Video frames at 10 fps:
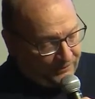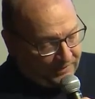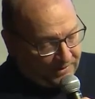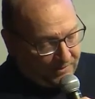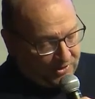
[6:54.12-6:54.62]

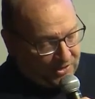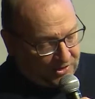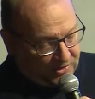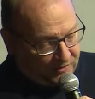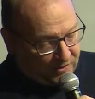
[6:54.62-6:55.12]
The
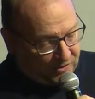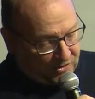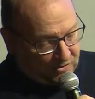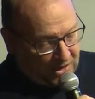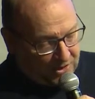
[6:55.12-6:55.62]
machines of
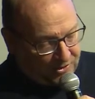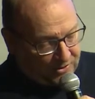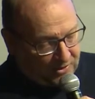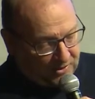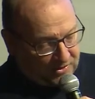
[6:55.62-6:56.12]
construction
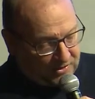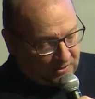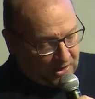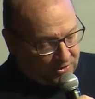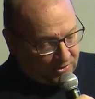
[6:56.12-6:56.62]
and
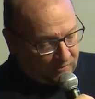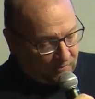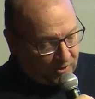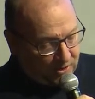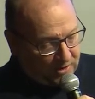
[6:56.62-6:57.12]
destruction
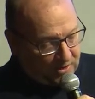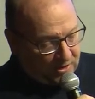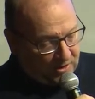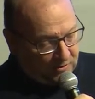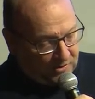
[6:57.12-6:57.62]
working in
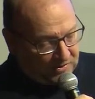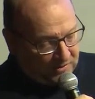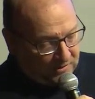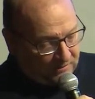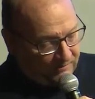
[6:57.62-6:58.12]

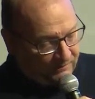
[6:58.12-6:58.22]
unison.